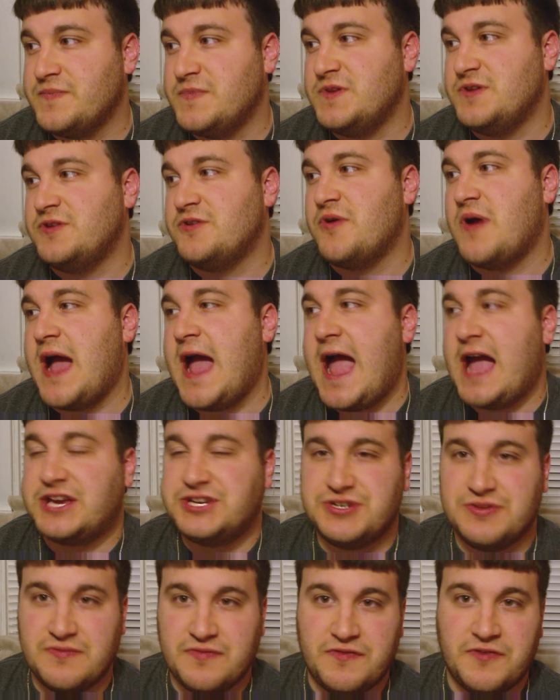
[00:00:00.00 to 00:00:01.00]
You know,
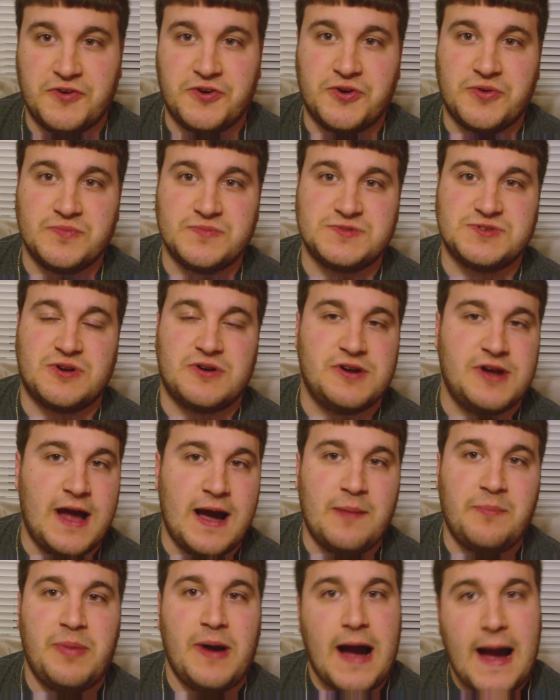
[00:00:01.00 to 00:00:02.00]
action films are
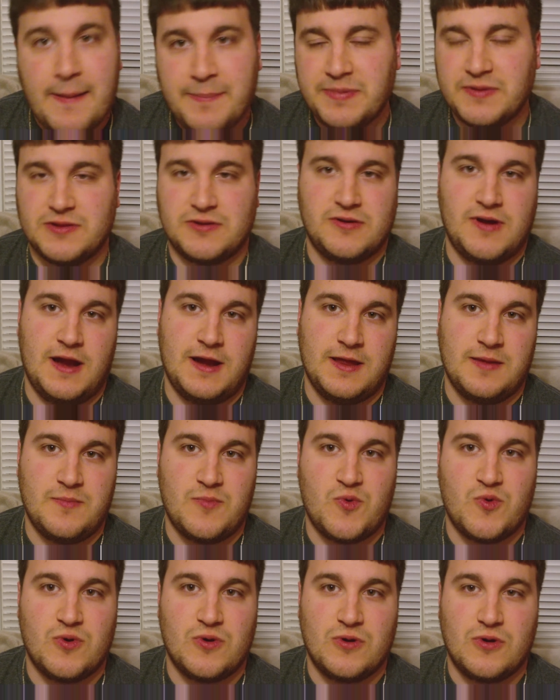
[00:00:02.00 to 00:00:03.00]
not popular
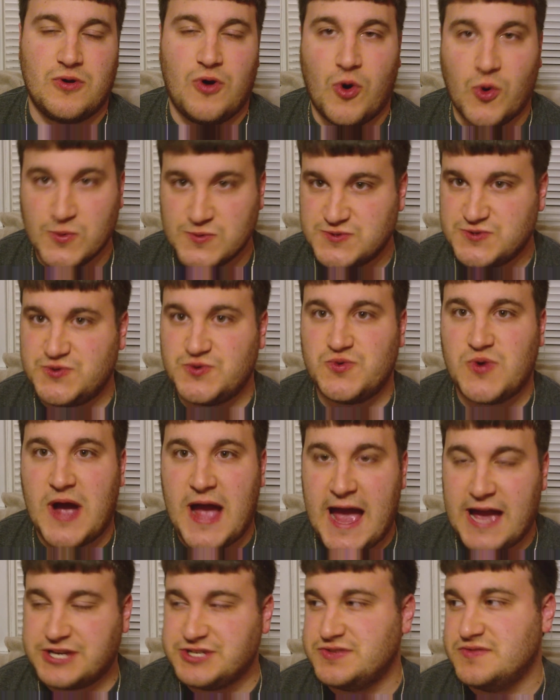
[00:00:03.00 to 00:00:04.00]
anymore. Old school
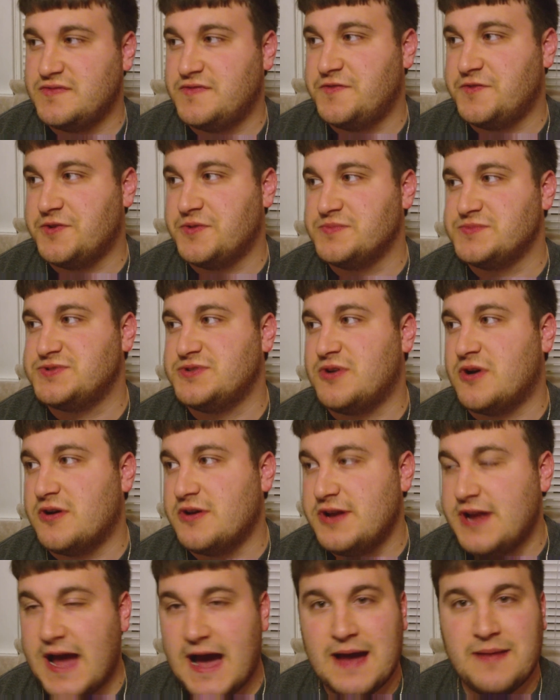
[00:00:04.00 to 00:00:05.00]
action films
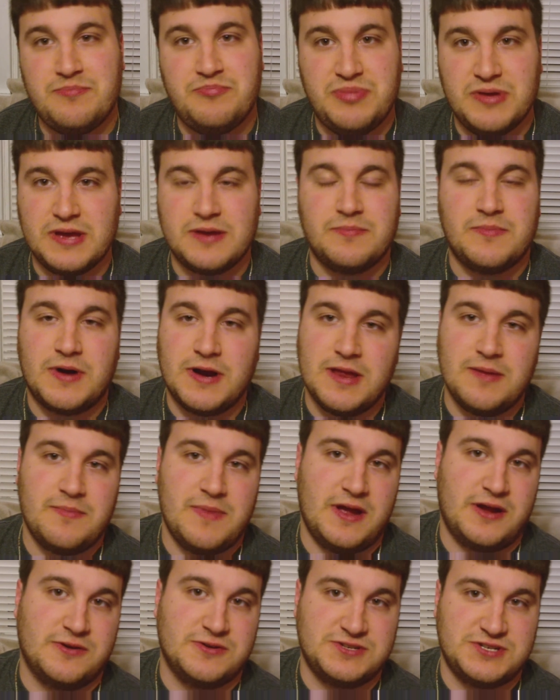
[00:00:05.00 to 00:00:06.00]
are not big money
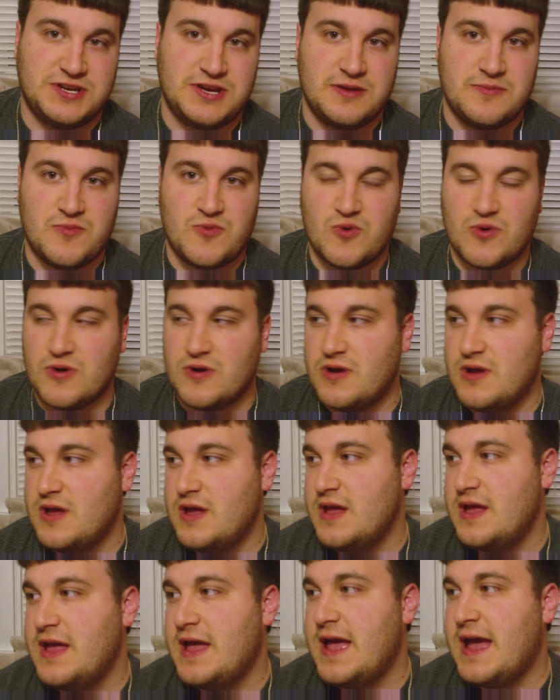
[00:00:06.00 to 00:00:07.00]
makers anymore.
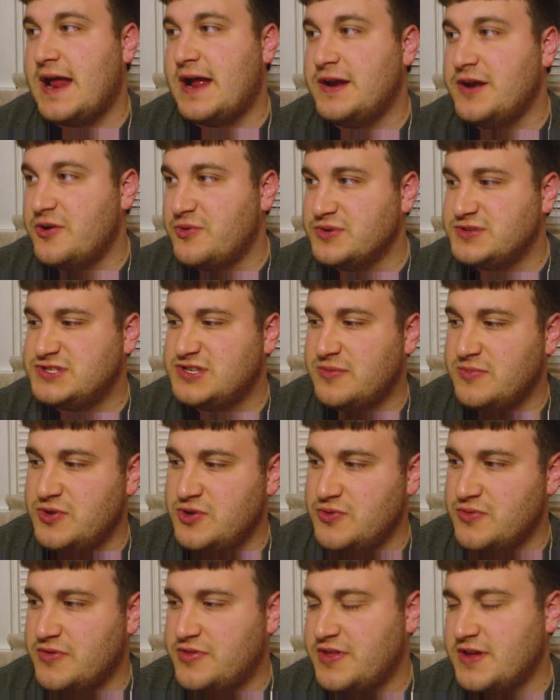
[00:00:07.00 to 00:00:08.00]
And I know what some of
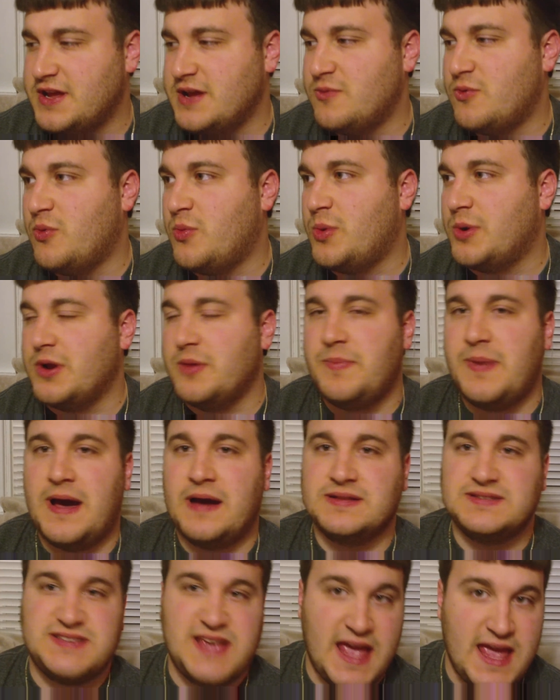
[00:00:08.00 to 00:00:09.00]
you were thinking, well, what
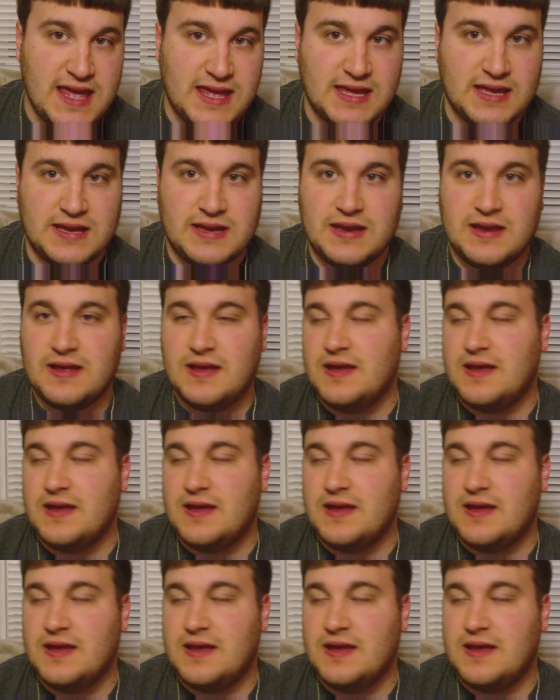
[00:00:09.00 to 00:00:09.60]
about Taken?